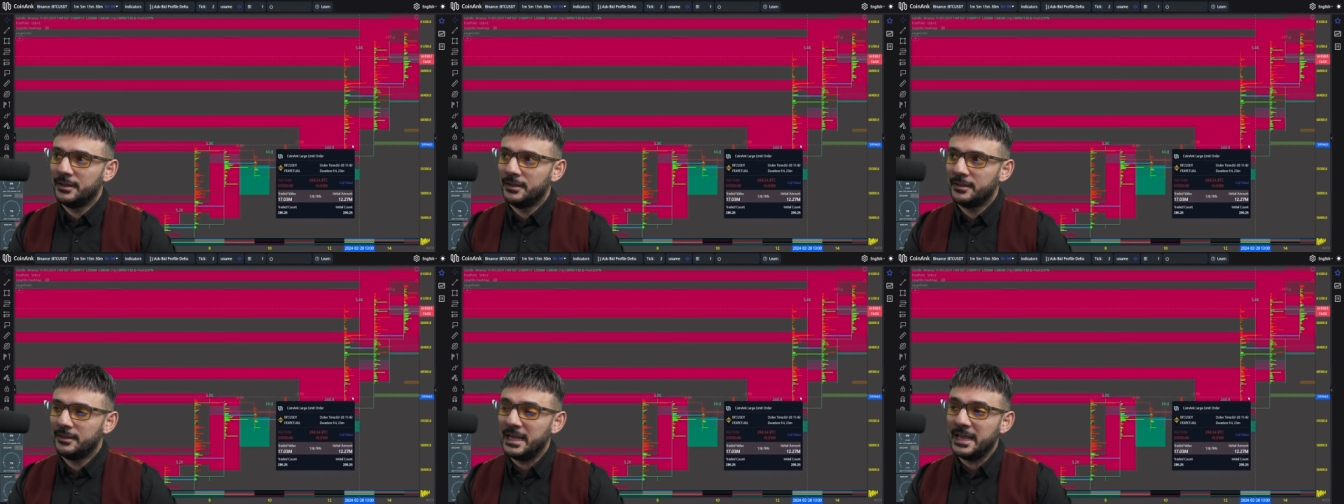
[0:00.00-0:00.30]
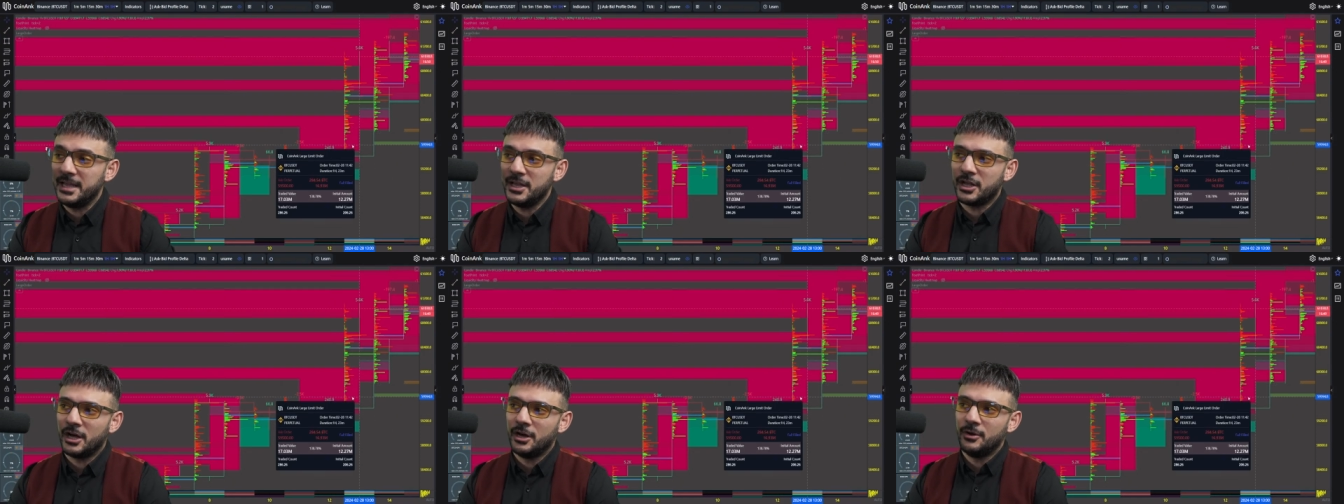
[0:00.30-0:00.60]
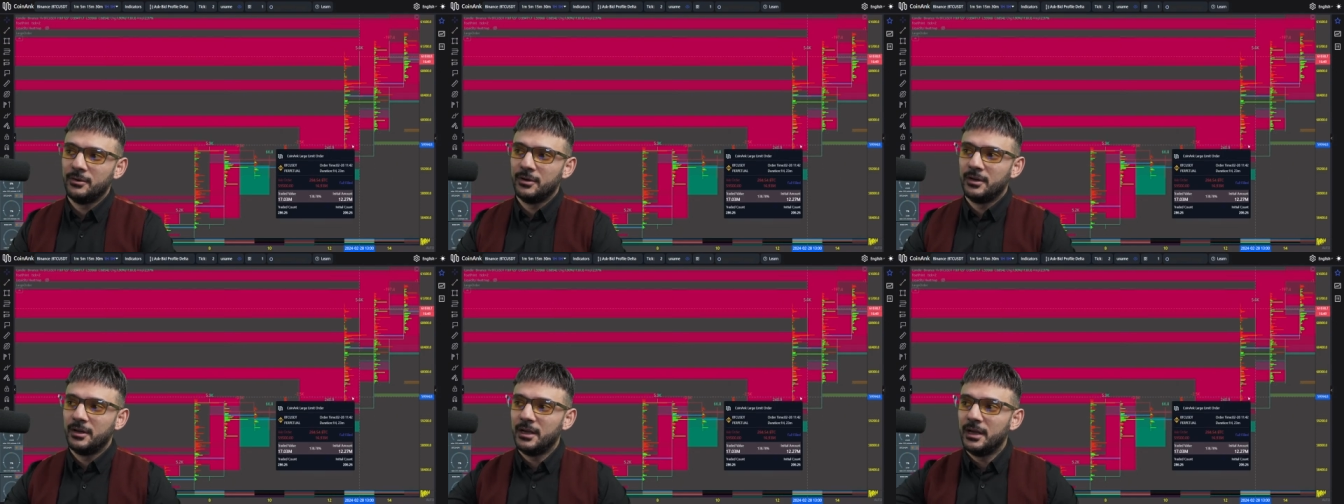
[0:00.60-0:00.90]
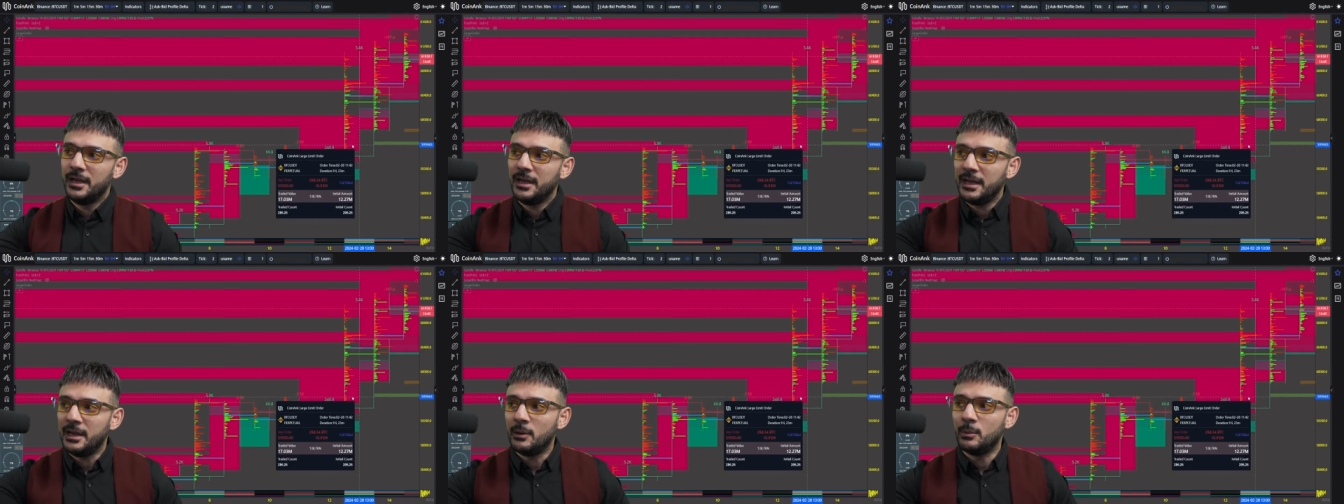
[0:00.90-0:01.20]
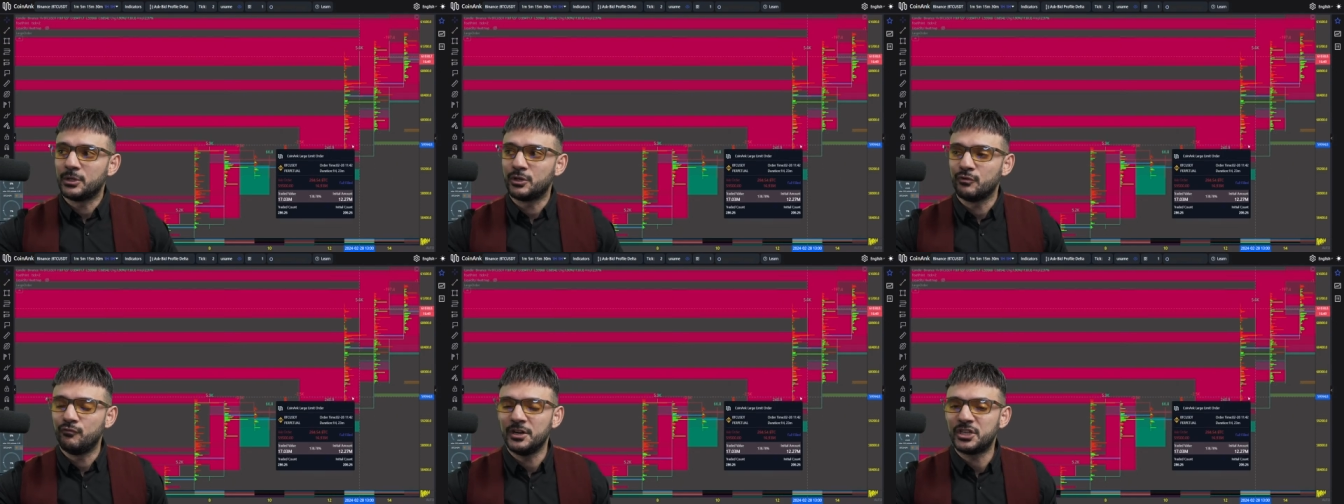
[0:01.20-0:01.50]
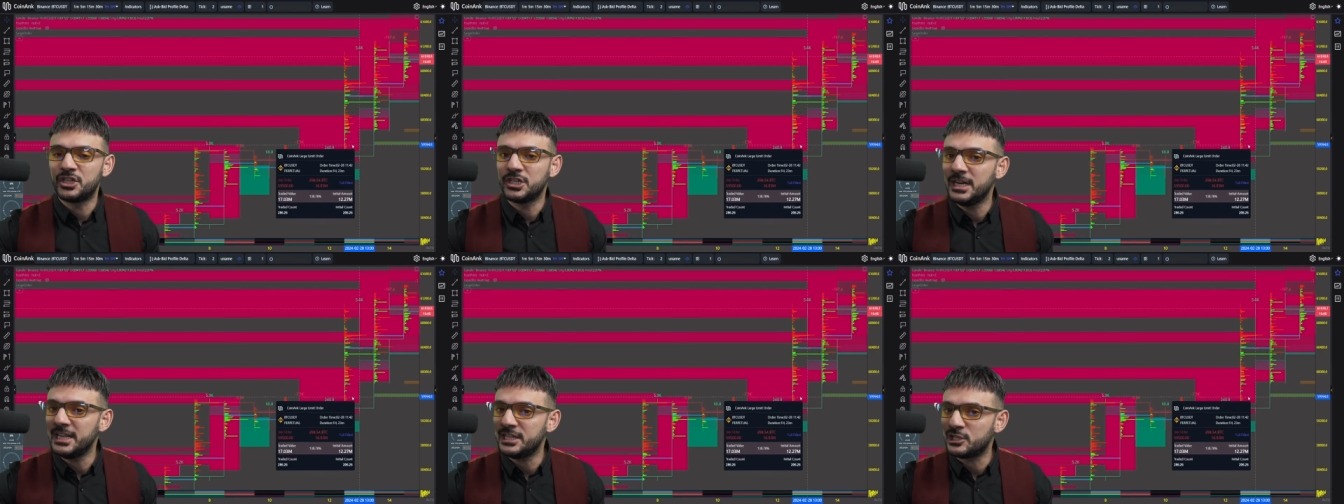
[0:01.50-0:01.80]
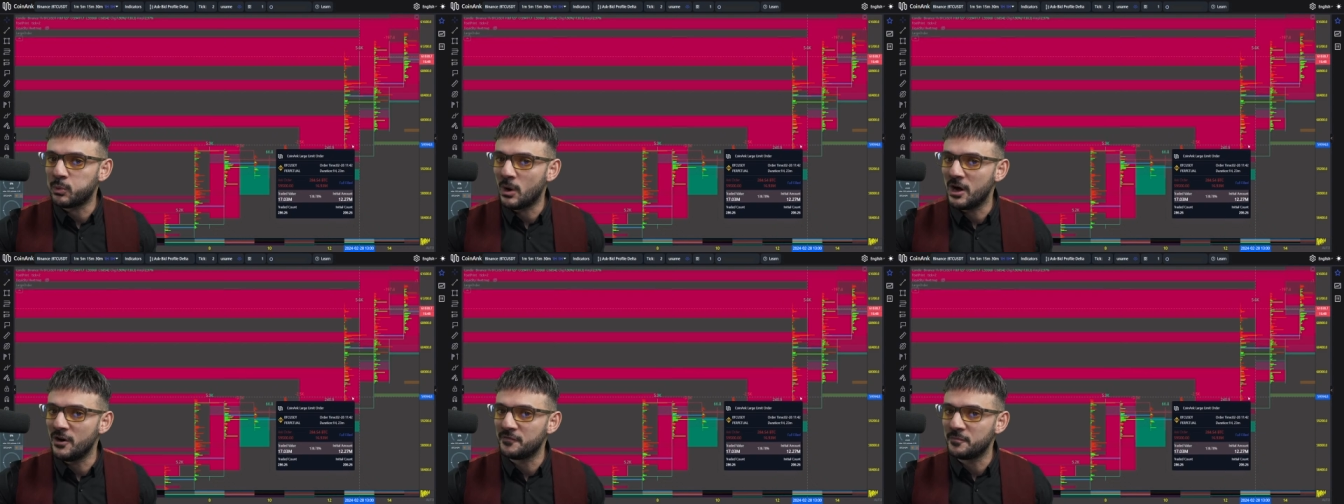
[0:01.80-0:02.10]
There you go. It was originally
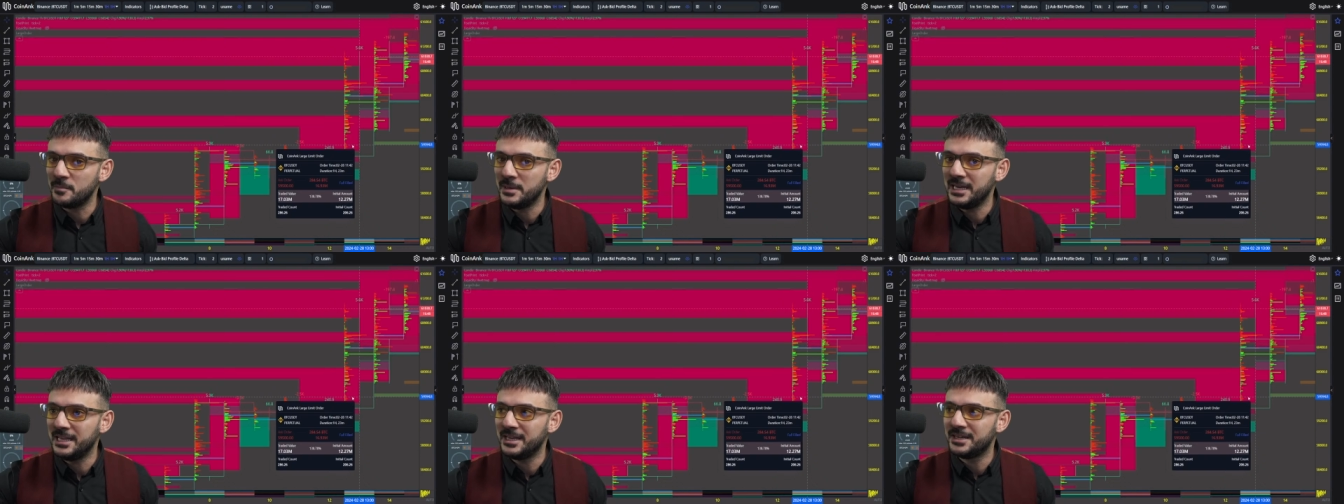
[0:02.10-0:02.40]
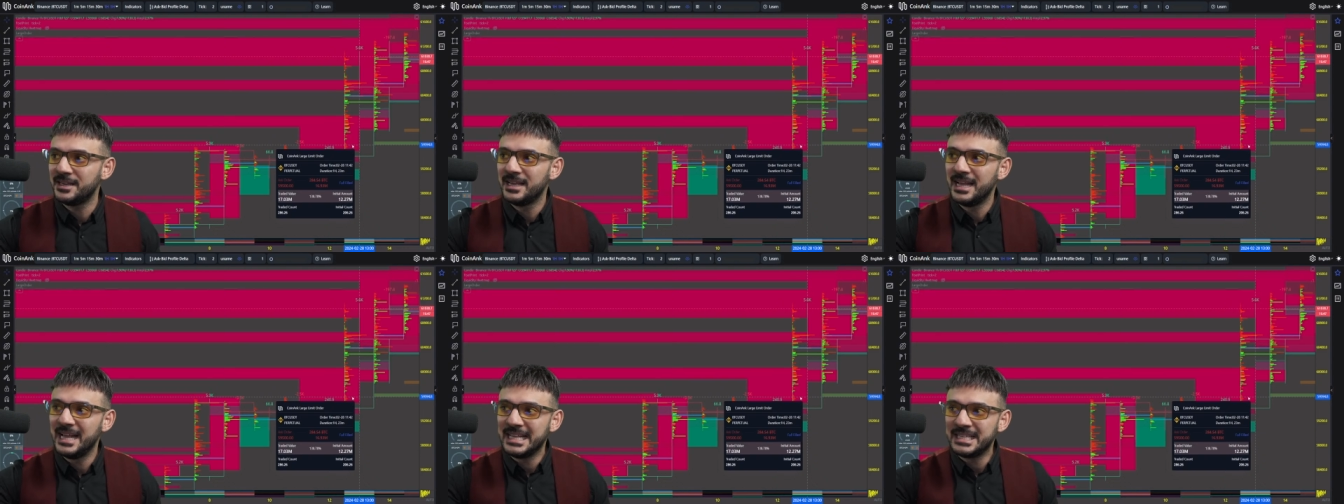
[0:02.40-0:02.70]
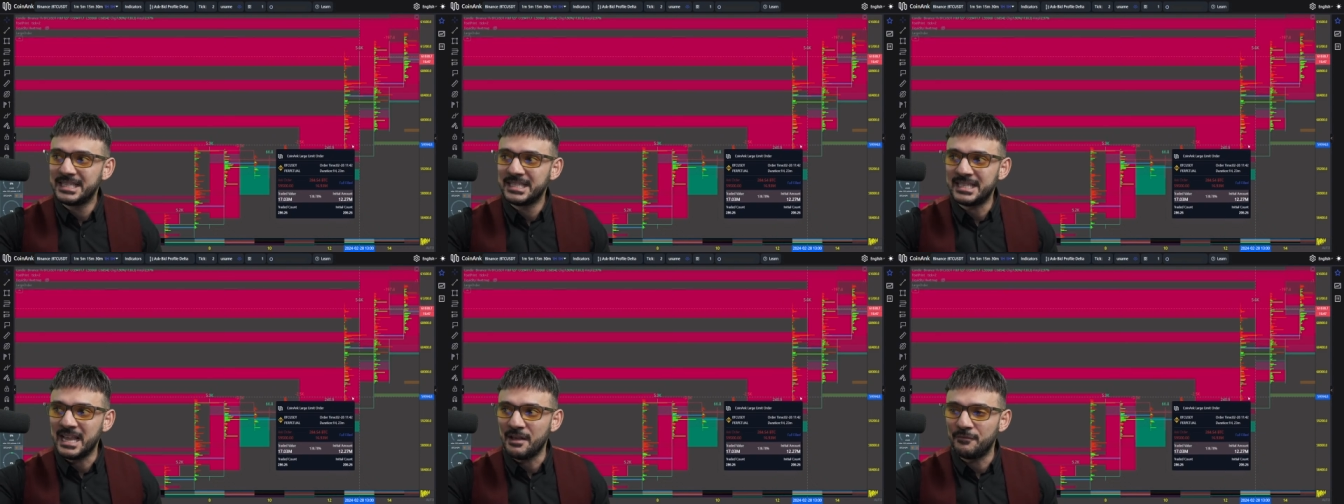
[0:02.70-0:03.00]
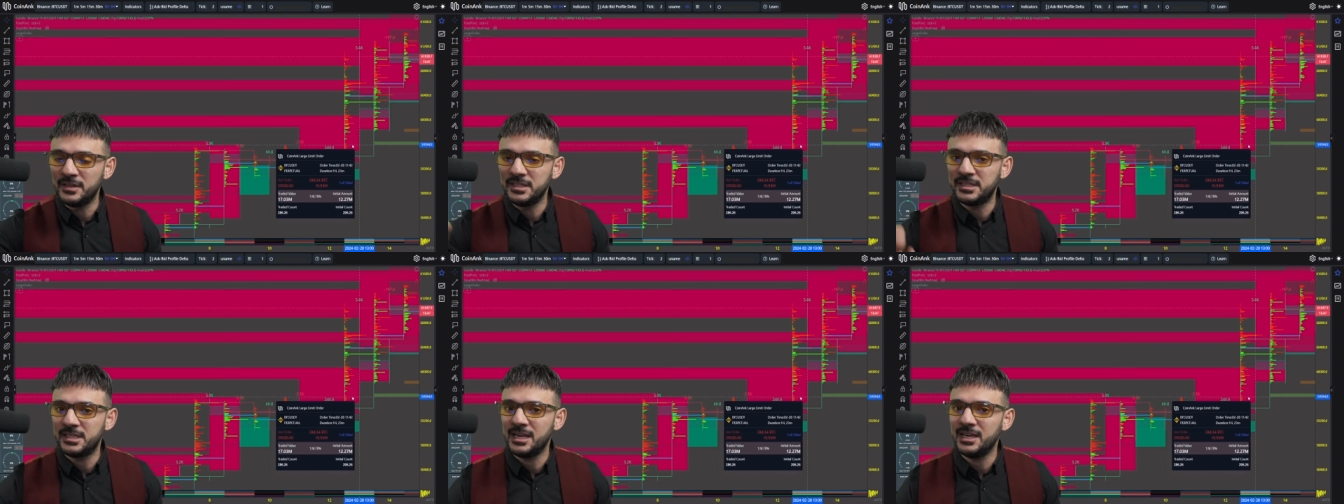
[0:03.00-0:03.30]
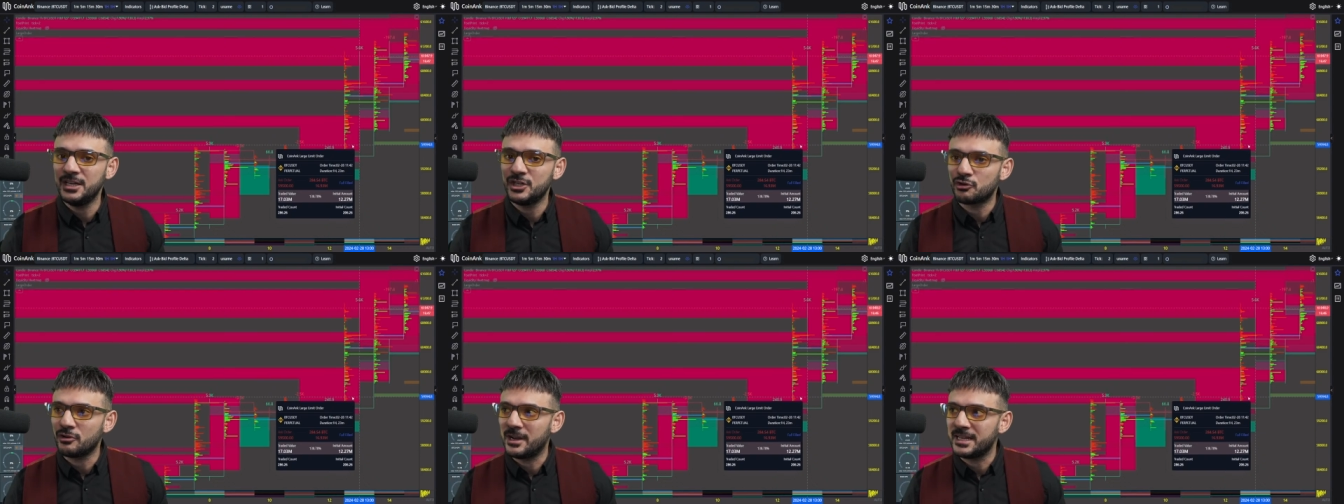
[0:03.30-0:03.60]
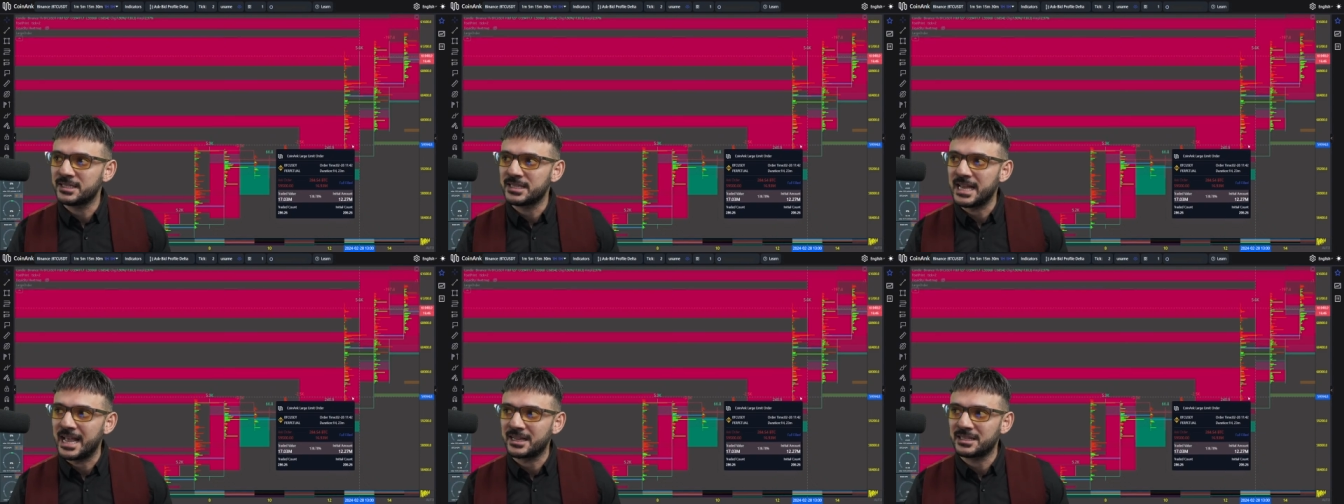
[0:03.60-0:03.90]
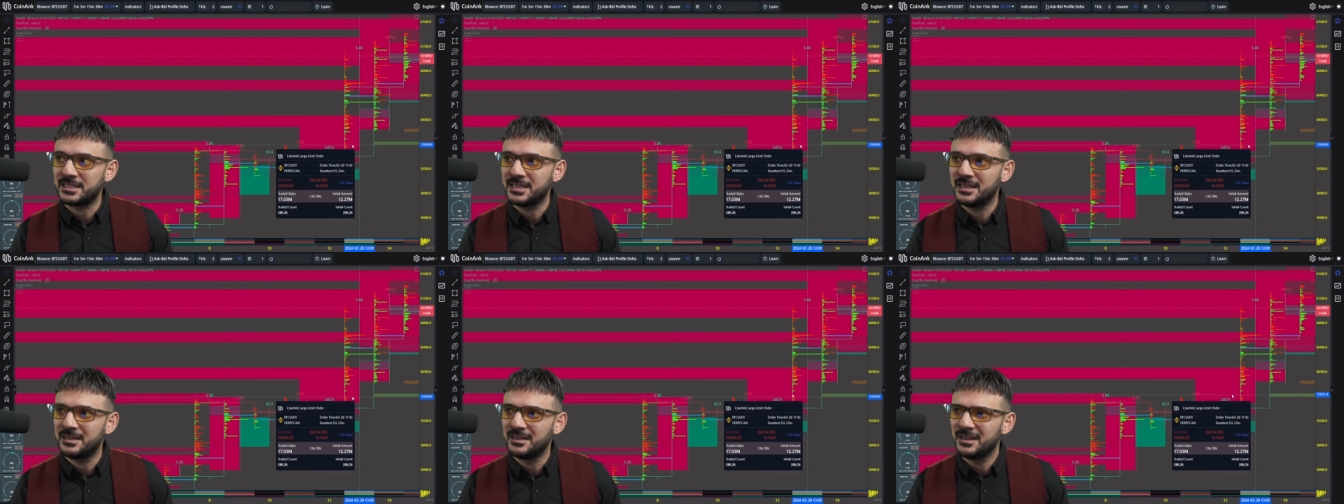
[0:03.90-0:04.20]
12 million, 17
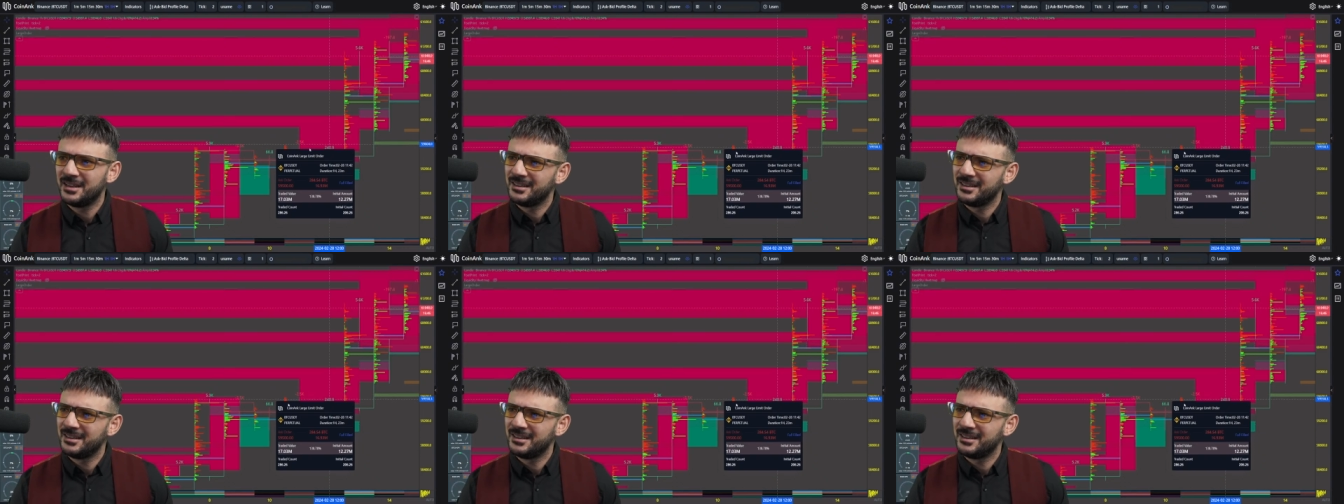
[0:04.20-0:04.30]
transacted.